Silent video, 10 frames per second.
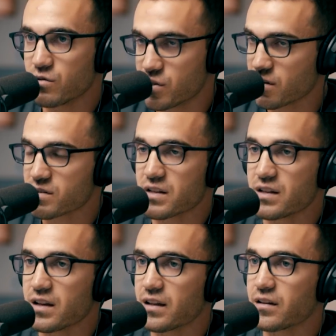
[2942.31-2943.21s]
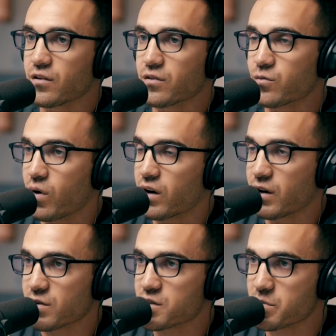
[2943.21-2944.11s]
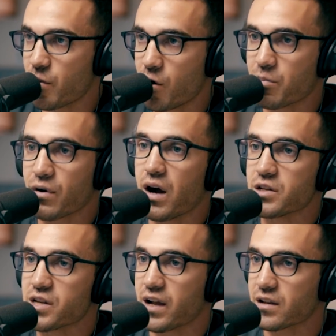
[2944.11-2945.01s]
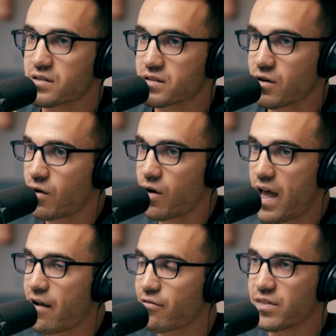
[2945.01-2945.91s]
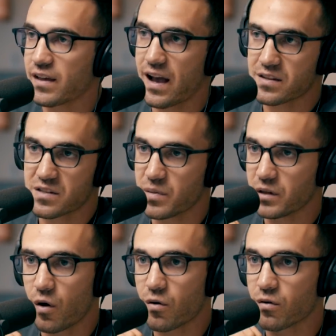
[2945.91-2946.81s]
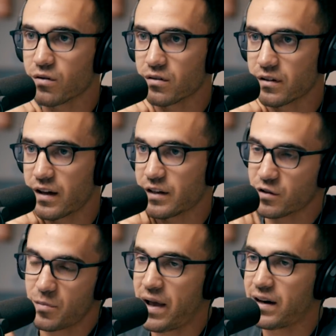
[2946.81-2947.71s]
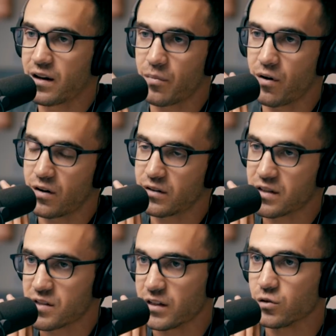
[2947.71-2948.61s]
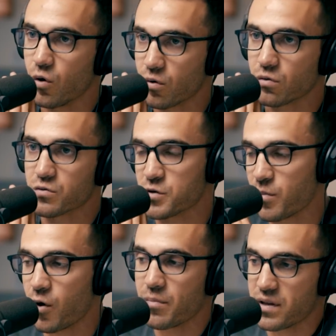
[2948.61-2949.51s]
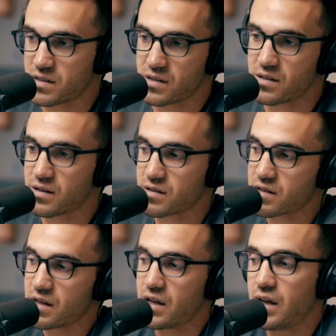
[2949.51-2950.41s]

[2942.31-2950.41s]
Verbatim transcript: New Jersey and you're working on small projects, everything has to be local and you're dependent upon these like local small businesses